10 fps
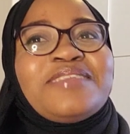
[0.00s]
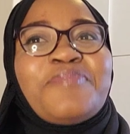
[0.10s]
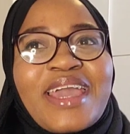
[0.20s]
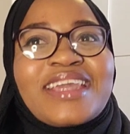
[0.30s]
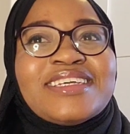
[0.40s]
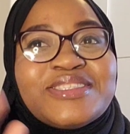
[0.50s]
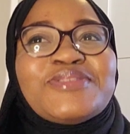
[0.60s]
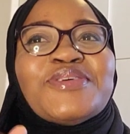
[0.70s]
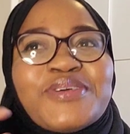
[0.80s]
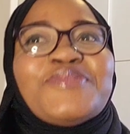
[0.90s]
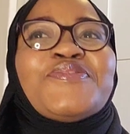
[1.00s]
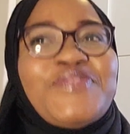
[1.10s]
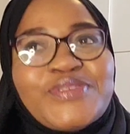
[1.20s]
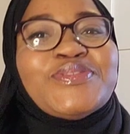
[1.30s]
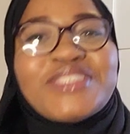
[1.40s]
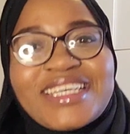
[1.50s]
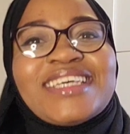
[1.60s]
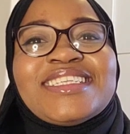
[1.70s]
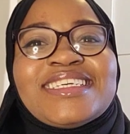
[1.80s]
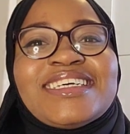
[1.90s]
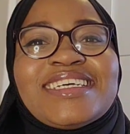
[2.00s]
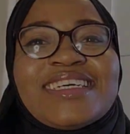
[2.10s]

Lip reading: get back into your confusion.